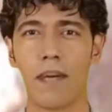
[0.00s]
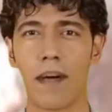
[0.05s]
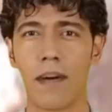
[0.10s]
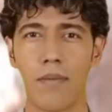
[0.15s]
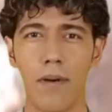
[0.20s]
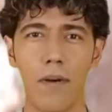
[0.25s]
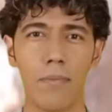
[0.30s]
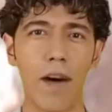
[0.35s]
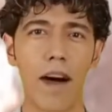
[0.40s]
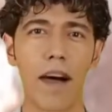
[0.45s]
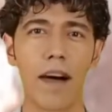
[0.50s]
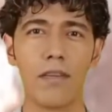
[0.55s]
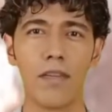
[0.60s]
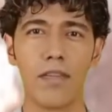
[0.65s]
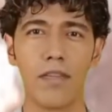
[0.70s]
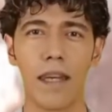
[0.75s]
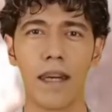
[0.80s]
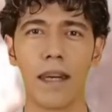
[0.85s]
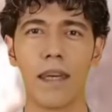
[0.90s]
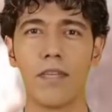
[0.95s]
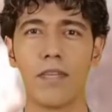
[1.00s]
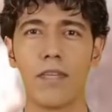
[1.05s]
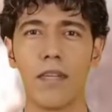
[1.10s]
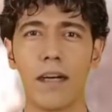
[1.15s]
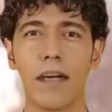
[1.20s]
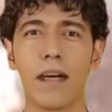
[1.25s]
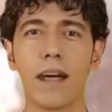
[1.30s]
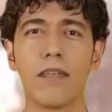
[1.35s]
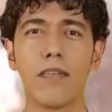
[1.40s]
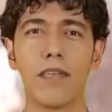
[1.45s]
If a man sees
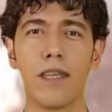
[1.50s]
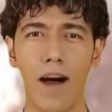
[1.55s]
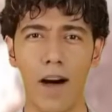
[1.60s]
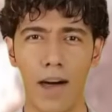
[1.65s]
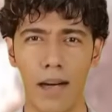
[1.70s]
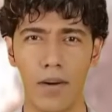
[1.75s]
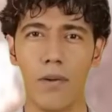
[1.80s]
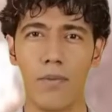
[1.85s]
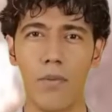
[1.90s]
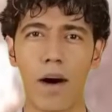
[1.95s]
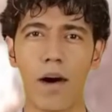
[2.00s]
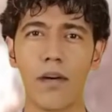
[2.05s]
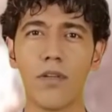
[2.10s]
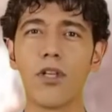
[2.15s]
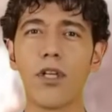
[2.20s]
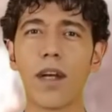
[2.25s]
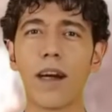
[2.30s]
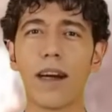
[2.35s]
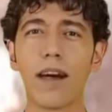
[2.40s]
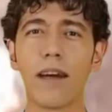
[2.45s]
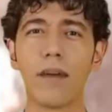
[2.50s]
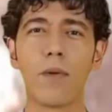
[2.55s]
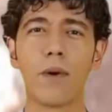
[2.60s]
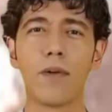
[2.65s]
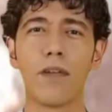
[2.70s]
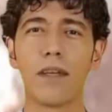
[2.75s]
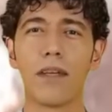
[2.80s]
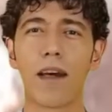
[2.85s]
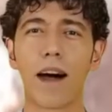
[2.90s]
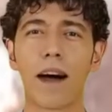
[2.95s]
that he is cutting raw chicken
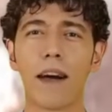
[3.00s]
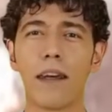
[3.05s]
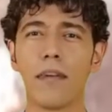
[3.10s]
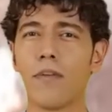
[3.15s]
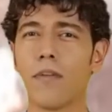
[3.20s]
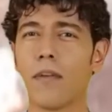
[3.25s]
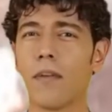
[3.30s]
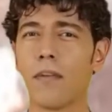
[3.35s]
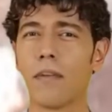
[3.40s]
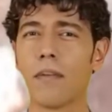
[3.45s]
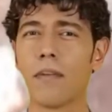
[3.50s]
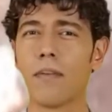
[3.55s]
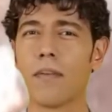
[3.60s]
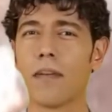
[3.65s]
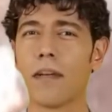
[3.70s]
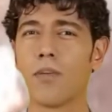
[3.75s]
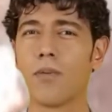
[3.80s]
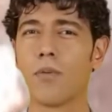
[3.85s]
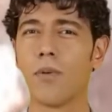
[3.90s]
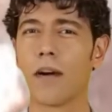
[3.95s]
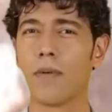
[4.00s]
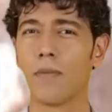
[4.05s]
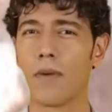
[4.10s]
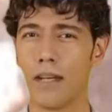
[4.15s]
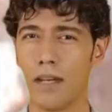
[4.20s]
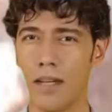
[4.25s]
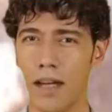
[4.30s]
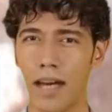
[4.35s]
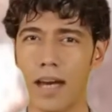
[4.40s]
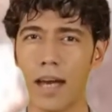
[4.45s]
with a knife, the dream
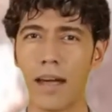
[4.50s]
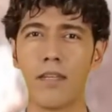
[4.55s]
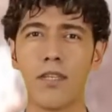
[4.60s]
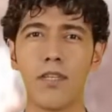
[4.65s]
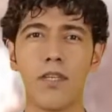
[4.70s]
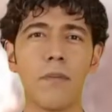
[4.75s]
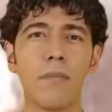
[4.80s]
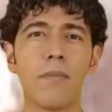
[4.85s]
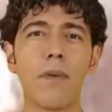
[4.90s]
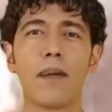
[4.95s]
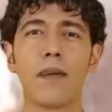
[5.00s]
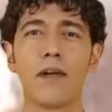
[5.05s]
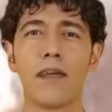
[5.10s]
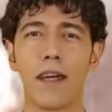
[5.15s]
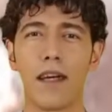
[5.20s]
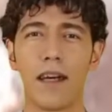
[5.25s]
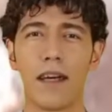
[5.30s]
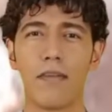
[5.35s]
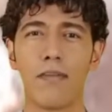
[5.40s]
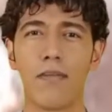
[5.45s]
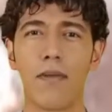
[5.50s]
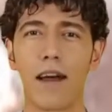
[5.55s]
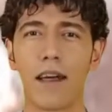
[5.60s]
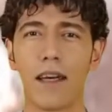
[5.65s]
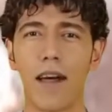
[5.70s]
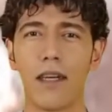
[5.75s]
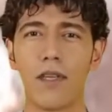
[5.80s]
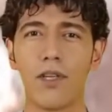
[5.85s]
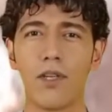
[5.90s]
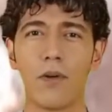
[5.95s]
indicates stability in
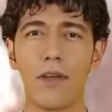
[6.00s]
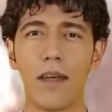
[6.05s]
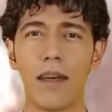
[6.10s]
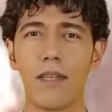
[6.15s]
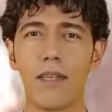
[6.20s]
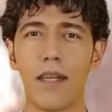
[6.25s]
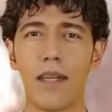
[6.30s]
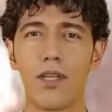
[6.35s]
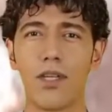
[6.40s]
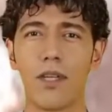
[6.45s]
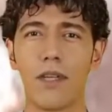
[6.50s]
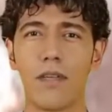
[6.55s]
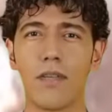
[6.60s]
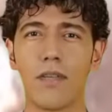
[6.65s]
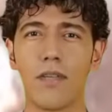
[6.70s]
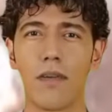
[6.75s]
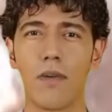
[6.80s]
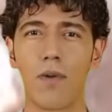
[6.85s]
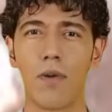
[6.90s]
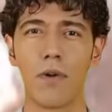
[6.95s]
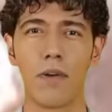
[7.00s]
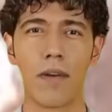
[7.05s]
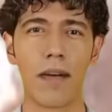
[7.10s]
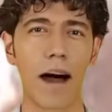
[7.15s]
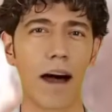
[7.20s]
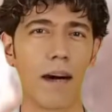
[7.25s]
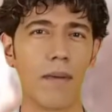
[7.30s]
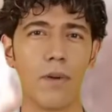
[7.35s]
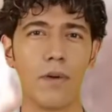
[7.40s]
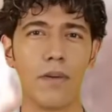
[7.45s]
financial conditions or
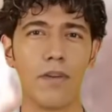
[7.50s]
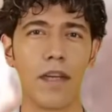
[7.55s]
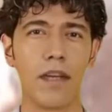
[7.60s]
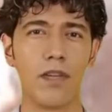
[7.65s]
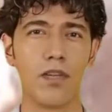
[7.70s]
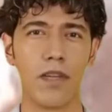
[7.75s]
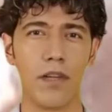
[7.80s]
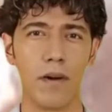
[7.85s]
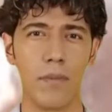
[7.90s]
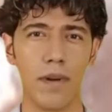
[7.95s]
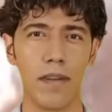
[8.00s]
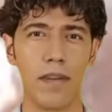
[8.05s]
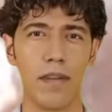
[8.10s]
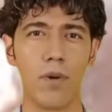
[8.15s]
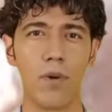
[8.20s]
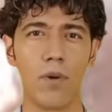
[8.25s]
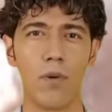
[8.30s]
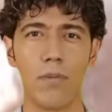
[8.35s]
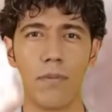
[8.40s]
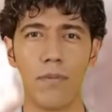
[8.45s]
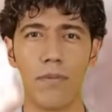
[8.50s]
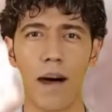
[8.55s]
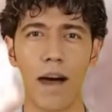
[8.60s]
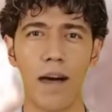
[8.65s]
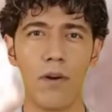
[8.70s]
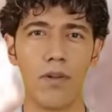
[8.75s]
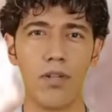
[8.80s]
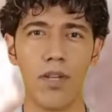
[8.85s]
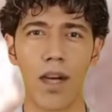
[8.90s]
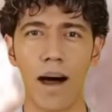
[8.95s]
the acquisition of a new,
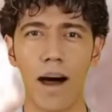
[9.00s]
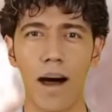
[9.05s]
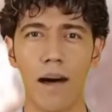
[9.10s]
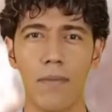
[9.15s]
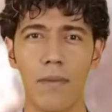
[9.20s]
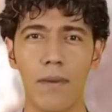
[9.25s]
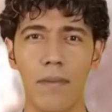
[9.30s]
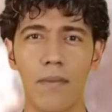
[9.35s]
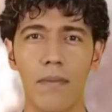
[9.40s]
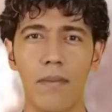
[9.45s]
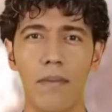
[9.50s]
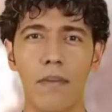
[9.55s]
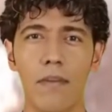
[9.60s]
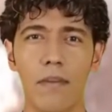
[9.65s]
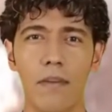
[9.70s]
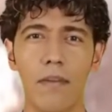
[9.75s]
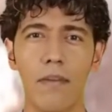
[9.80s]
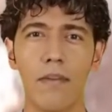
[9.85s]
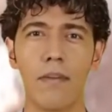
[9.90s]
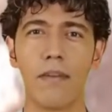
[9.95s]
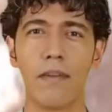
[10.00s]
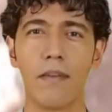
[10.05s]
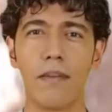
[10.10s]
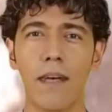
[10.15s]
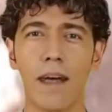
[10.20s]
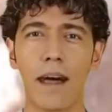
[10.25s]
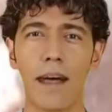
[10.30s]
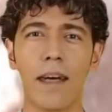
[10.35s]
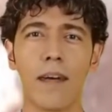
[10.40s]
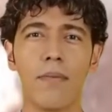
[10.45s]
better job.
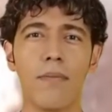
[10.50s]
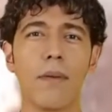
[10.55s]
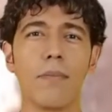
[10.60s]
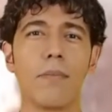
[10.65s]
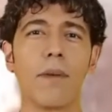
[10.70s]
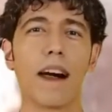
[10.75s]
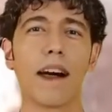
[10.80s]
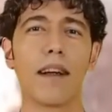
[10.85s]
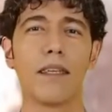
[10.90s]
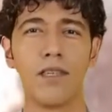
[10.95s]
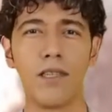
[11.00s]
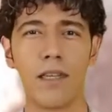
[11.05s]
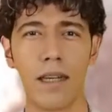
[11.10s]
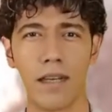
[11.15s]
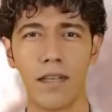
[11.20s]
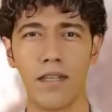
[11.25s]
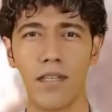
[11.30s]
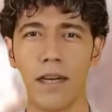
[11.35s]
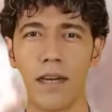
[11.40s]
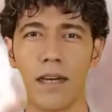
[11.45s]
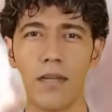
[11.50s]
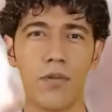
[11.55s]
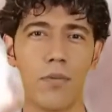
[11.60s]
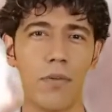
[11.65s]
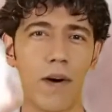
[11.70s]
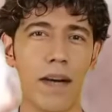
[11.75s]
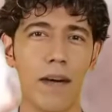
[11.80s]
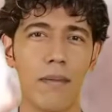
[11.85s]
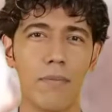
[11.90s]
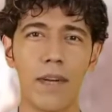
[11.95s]
And if a man sees in a
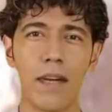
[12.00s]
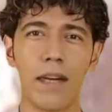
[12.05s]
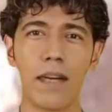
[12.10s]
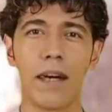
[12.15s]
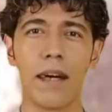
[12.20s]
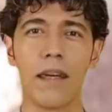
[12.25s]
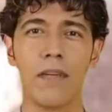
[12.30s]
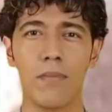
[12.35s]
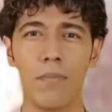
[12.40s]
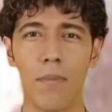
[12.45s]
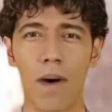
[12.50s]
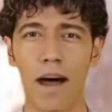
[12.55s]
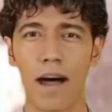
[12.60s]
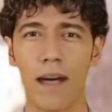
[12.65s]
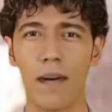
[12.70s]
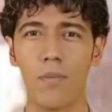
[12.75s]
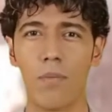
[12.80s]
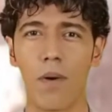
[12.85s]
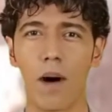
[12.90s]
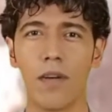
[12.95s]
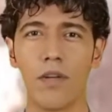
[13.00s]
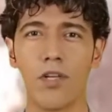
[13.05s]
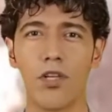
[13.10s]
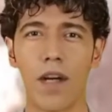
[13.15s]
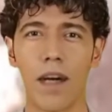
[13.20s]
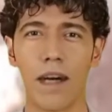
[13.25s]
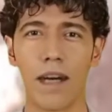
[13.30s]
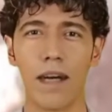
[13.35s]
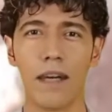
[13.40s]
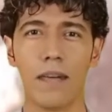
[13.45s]
dream that he is buying raw
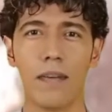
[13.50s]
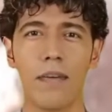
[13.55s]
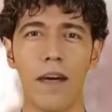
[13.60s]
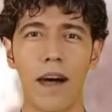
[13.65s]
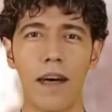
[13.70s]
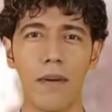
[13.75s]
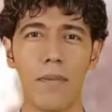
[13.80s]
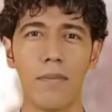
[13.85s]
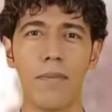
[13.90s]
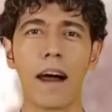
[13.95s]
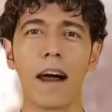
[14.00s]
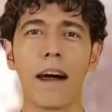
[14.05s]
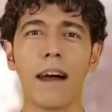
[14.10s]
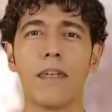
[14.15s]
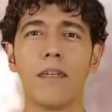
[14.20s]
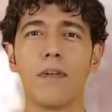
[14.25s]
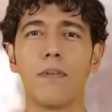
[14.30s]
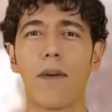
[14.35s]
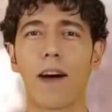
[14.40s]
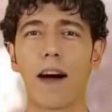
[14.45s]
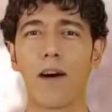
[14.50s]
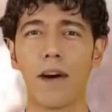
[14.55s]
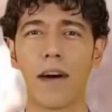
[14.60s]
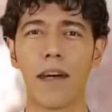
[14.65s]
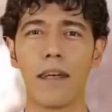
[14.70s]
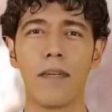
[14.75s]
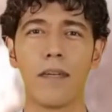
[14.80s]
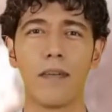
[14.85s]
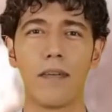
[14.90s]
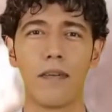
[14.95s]
chicken and the man is
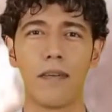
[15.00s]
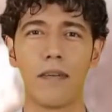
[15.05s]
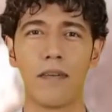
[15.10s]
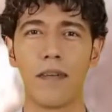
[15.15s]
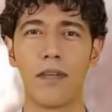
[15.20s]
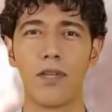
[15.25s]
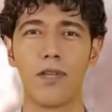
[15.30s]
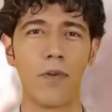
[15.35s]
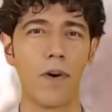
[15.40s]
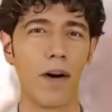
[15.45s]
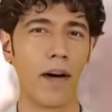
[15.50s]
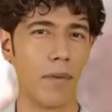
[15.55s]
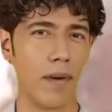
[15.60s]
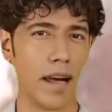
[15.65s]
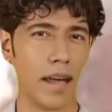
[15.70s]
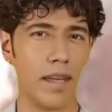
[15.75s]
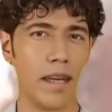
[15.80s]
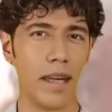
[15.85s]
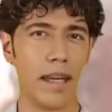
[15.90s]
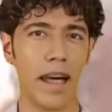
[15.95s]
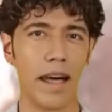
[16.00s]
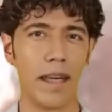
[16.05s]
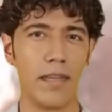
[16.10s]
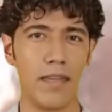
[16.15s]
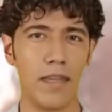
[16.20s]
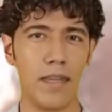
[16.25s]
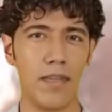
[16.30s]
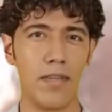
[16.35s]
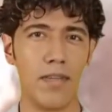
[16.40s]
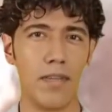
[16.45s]
married, the dream
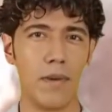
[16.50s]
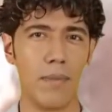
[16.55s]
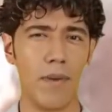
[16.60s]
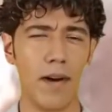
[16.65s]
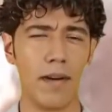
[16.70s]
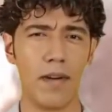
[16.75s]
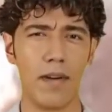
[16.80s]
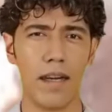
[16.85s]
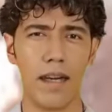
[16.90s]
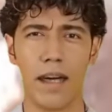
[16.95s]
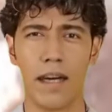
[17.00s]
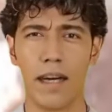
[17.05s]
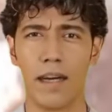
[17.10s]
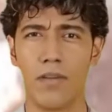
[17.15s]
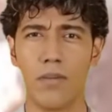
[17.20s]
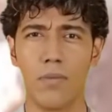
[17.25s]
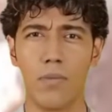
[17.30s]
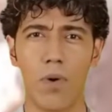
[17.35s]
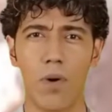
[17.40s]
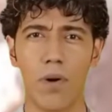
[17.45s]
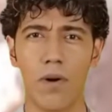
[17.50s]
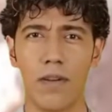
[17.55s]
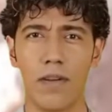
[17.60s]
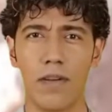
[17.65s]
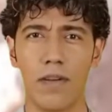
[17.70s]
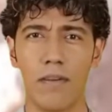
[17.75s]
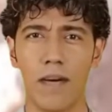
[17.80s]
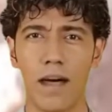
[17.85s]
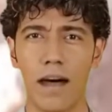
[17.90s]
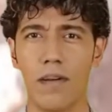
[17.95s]
indicates his stability in his
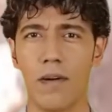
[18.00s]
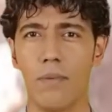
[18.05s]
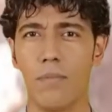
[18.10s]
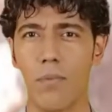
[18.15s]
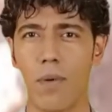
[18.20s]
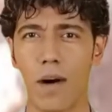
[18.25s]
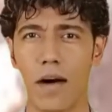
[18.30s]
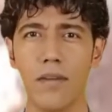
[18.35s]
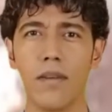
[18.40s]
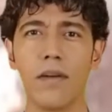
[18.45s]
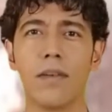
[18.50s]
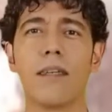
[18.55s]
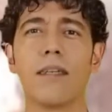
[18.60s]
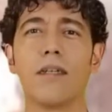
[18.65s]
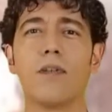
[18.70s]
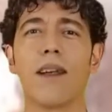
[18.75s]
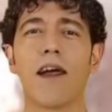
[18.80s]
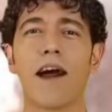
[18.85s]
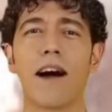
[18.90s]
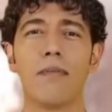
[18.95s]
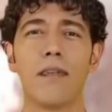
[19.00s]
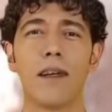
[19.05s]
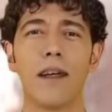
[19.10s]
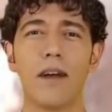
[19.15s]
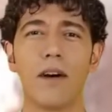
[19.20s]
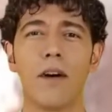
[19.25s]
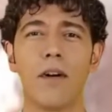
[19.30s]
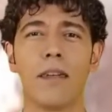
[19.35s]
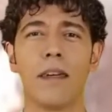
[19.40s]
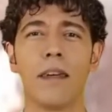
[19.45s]
work and the breadth of his
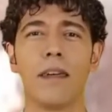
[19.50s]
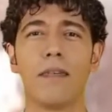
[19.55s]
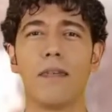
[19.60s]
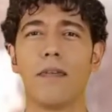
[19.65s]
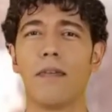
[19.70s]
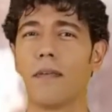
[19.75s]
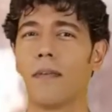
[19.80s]
livelihood.